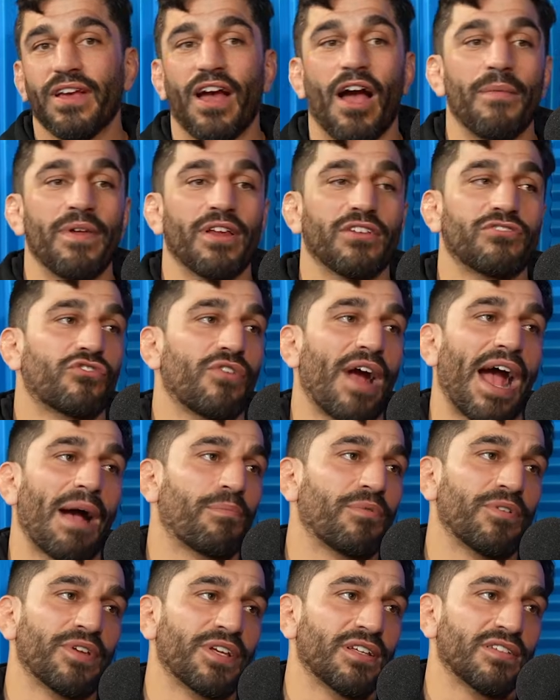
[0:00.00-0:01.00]
I mean his
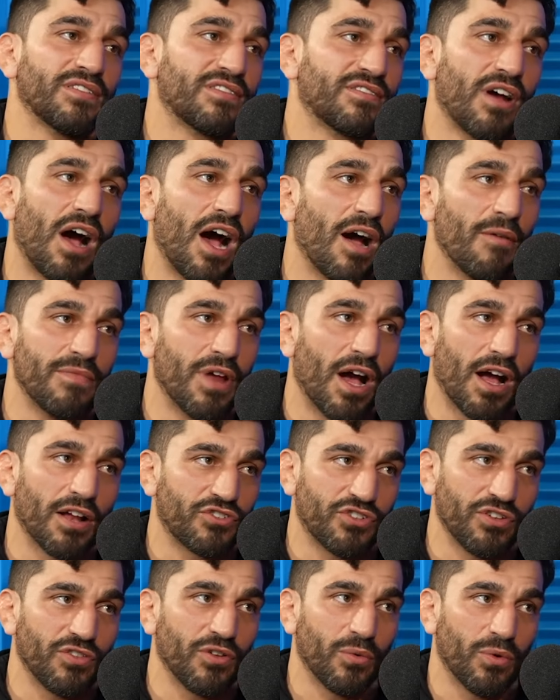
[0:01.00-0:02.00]
grappling is top
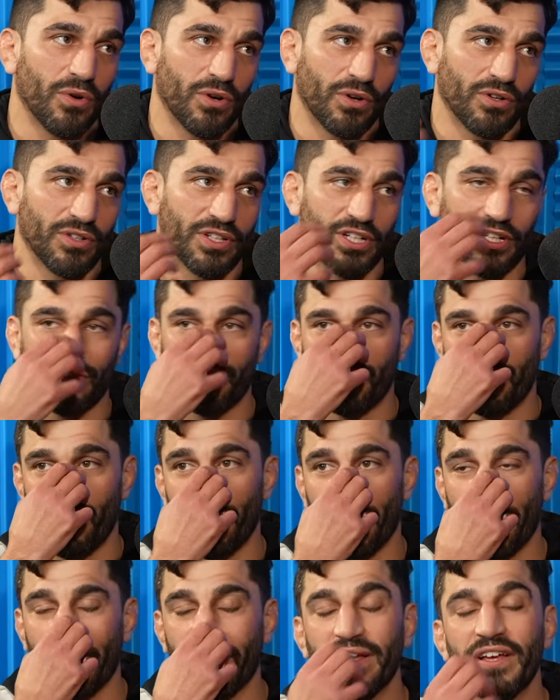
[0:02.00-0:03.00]
notch in the world, and it
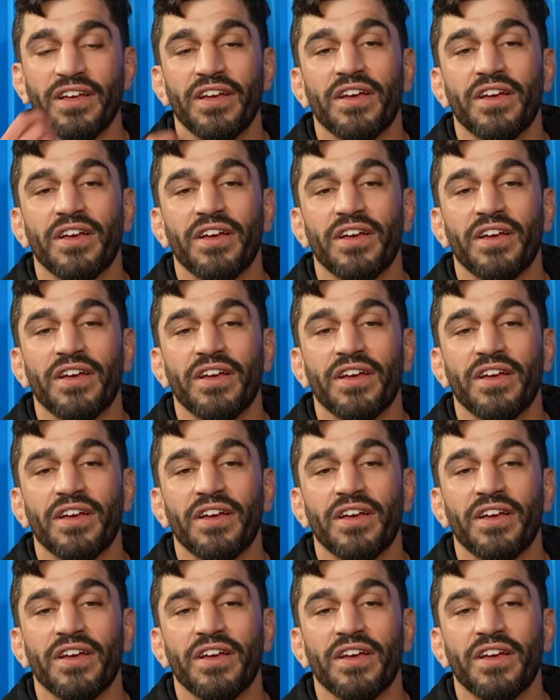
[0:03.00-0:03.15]
showed it.